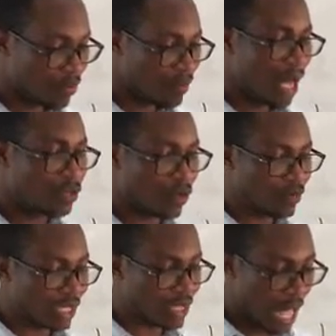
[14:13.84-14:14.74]
part
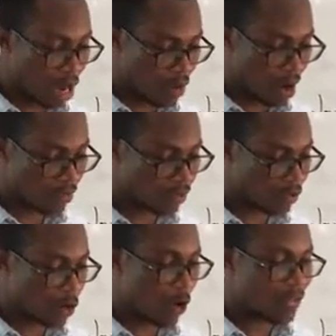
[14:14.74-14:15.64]
of the diagram
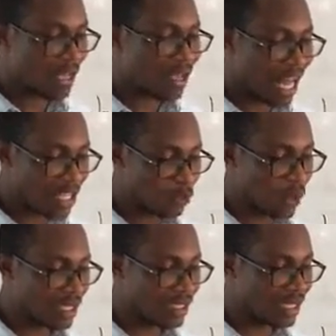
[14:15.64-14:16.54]
of the
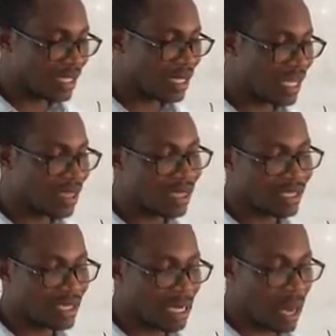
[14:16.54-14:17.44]
glasswares indicated
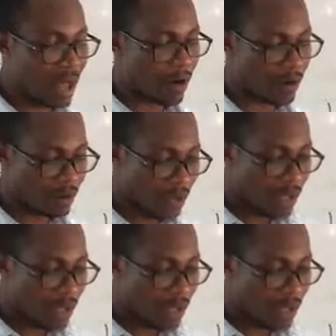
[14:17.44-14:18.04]
in the diagram,